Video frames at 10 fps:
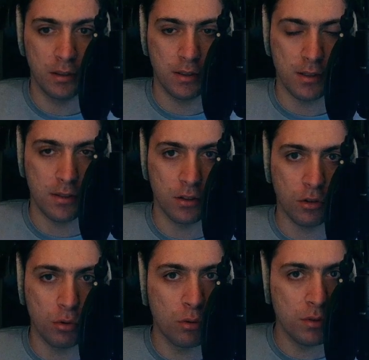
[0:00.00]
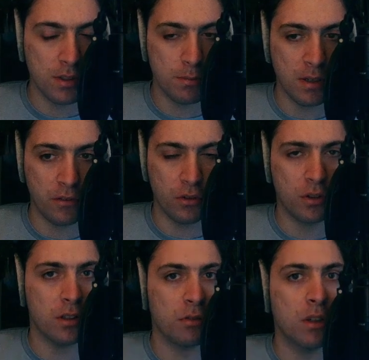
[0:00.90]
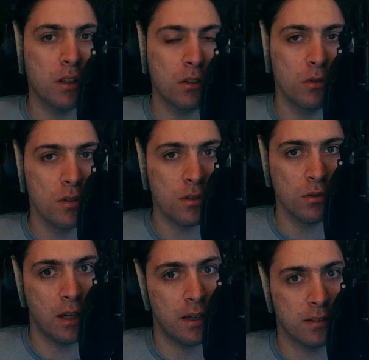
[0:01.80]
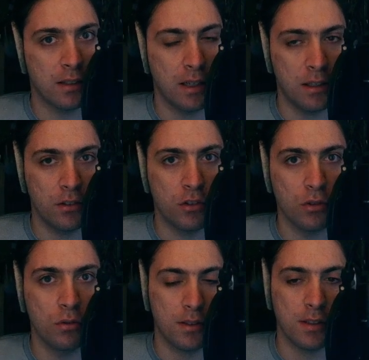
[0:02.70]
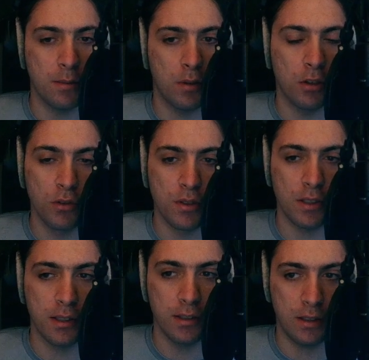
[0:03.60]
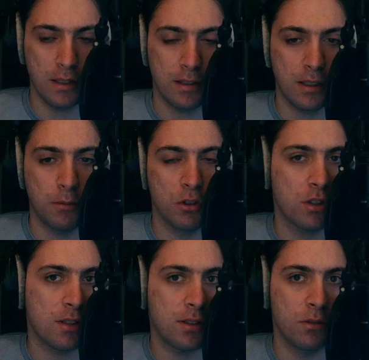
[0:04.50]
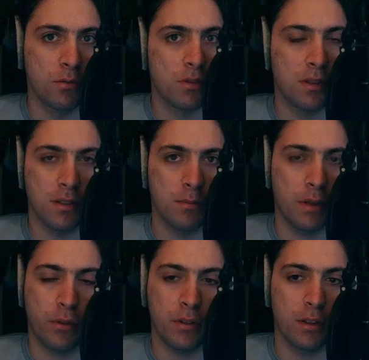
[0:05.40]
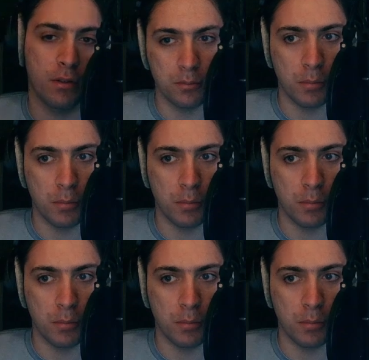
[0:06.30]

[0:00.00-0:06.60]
This is the crudest method that you can use to add gain to some audio signal, and I will just use this method now.